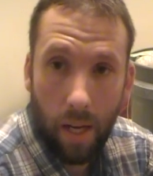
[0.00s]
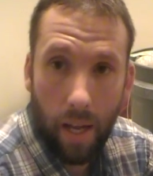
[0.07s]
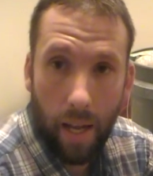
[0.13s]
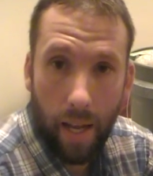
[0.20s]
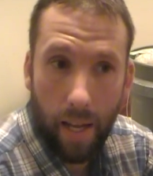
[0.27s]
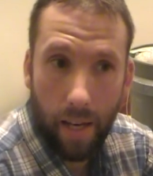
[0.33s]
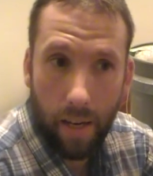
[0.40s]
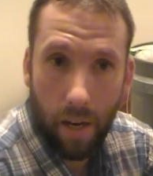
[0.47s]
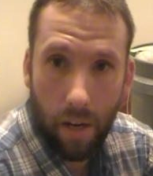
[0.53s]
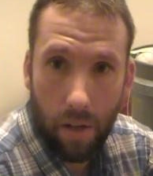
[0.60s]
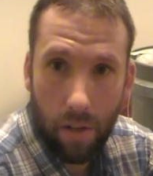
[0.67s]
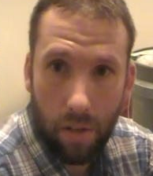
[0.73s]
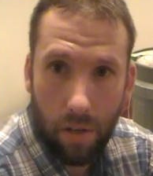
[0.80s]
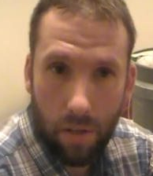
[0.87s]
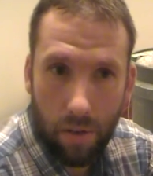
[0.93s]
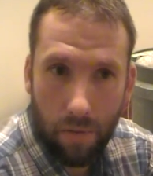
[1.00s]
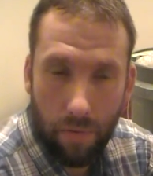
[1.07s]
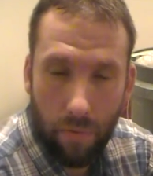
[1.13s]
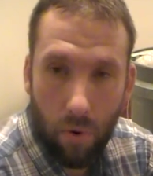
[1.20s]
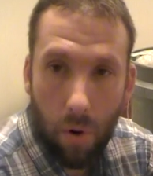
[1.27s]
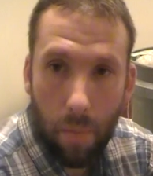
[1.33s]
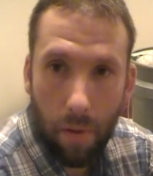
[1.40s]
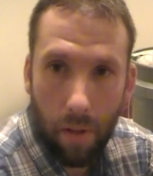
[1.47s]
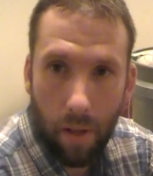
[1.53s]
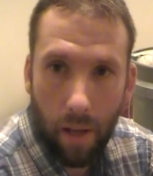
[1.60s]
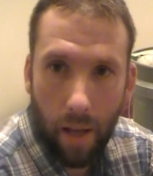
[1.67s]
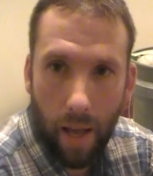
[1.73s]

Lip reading: and there's a formula,